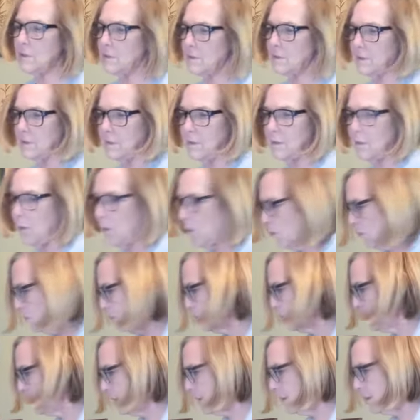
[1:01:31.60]
it
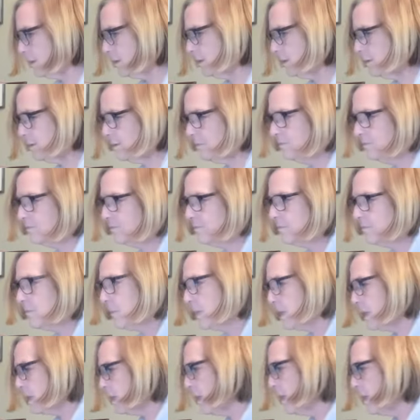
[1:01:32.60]
holds in it.
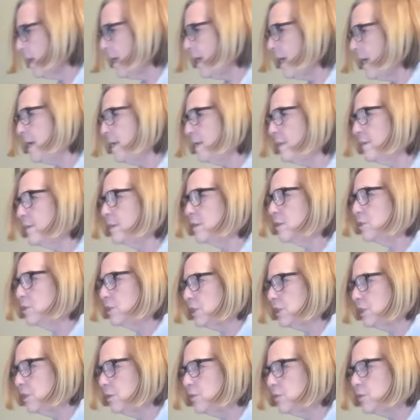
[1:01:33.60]
And that
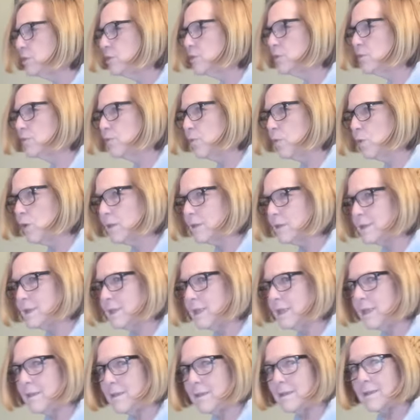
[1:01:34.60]
she uses a
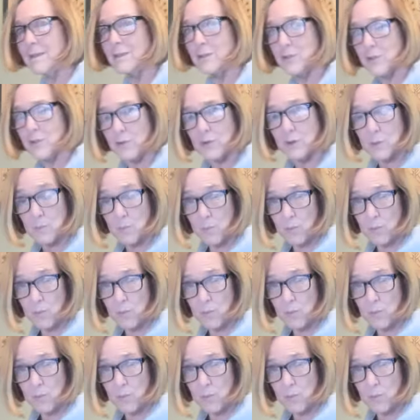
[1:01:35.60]
14 and it turns